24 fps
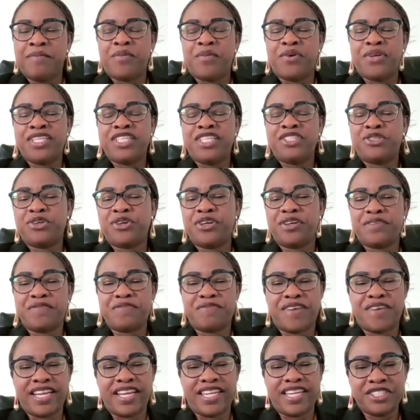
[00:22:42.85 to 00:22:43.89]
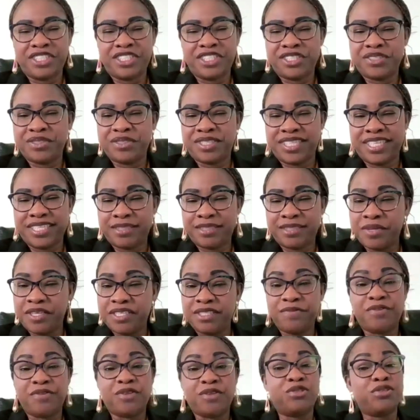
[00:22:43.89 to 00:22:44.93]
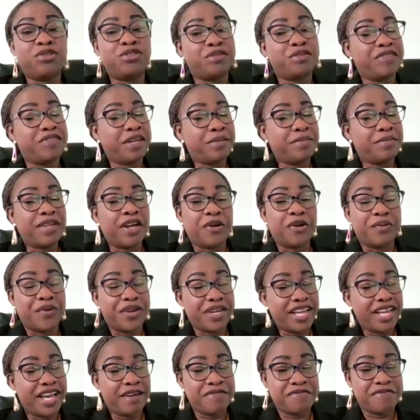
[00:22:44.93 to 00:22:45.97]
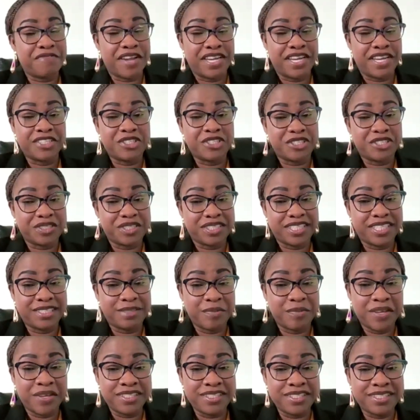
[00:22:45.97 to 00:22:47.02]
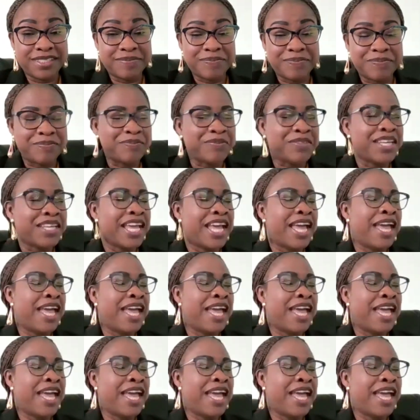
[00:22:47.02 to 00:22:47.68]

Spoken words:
monitor your financial statements for those of them that already have financial statements.